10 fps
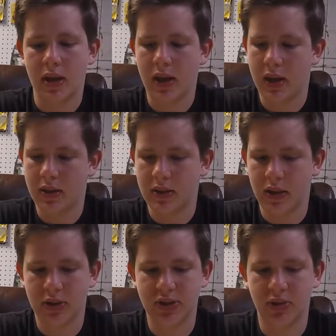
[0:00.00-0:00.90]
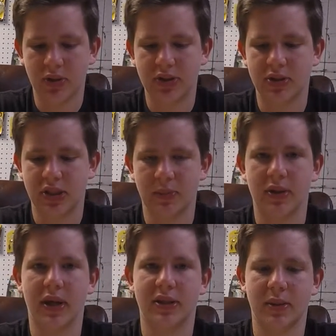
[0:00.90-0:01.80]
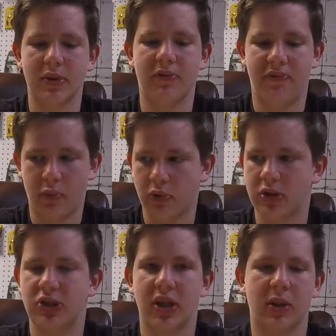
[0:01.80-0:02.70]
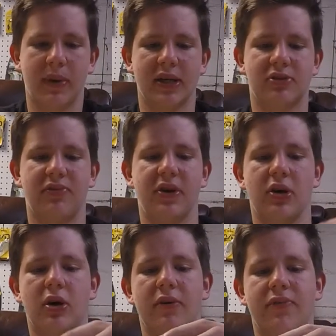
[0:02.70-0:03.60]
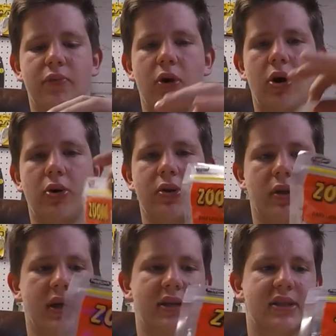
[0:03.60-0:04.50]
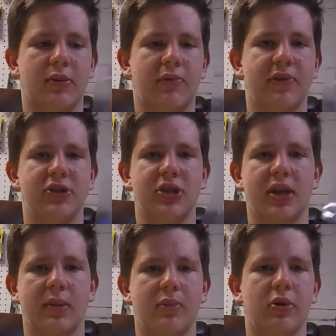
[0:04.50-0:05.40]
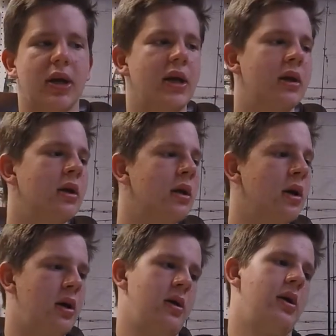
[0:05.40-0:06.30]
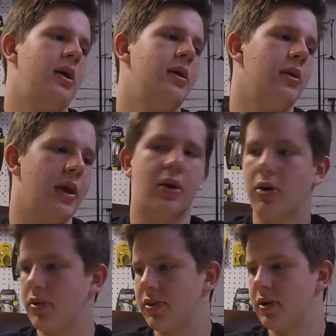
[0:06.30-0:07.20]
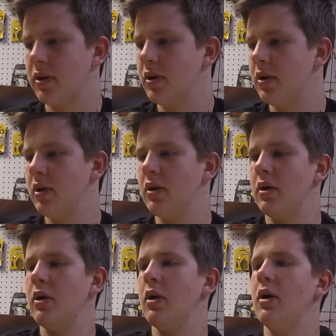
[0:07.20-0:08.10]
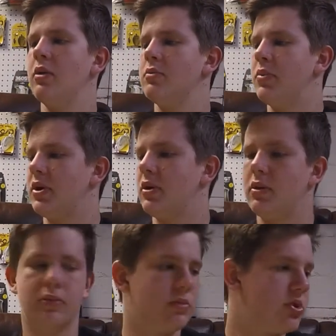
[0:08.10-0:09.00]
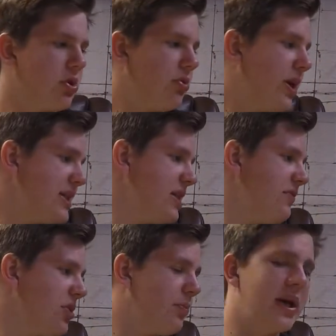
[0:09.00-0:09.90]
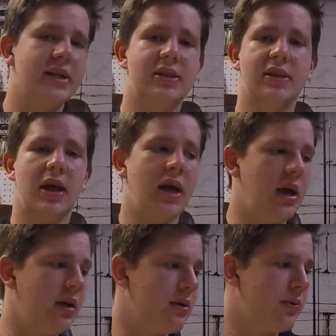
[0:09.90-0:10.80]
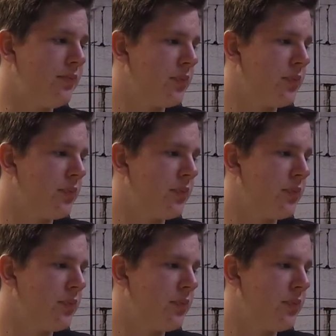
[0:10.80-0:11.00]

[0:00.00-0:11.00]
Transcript: And it also looks like some of the forage that the bass are feeding off on the lakes that we're fishing, like Moraine and Lake Arthur. But so that's it for the baits, and